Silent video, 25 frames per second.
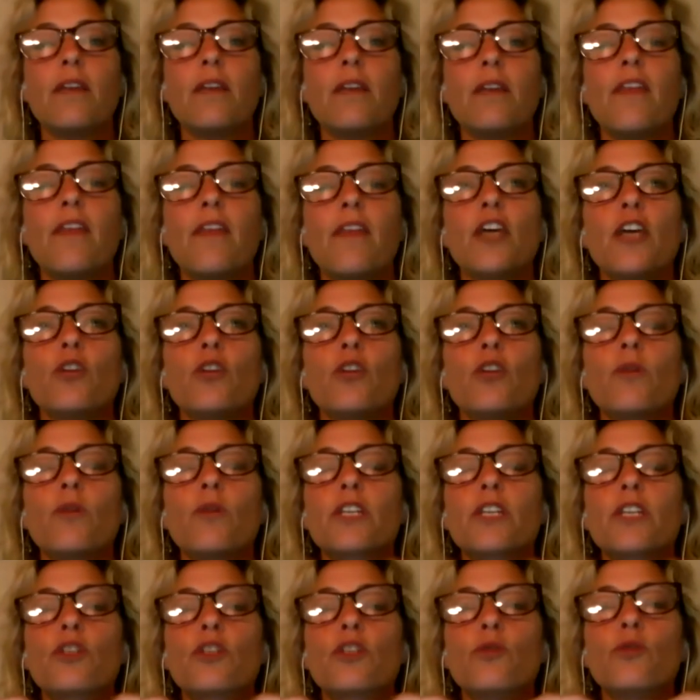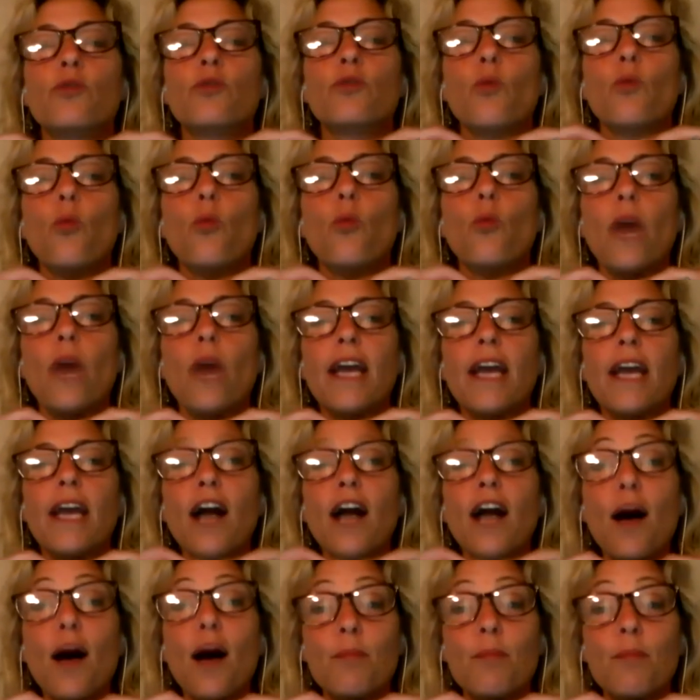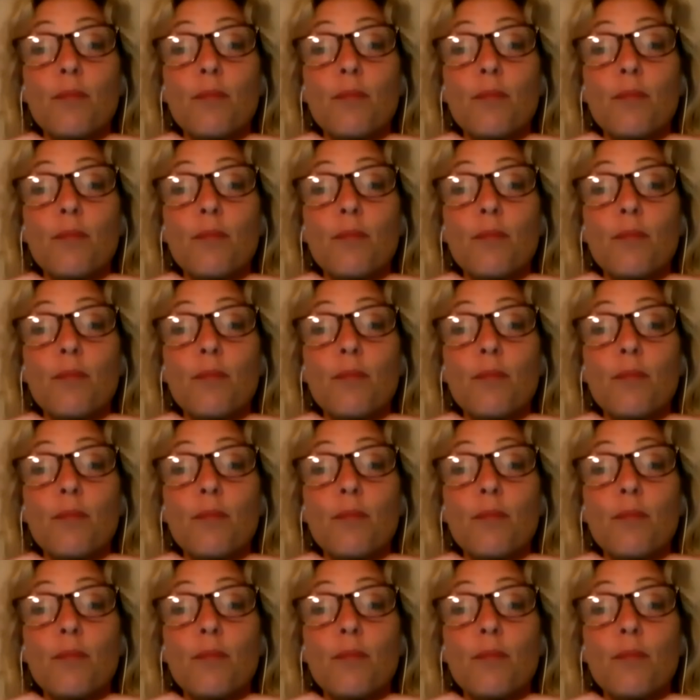that you get to wake up